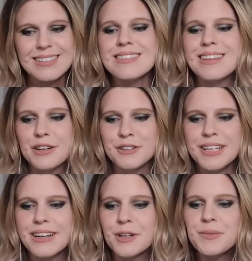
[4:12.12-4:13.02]
there we
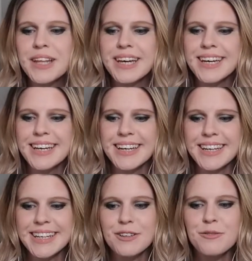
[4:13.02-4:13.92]
go,
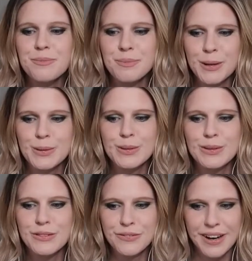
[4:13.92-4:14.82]
he
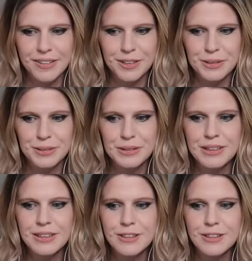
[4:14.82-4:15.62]
most valued.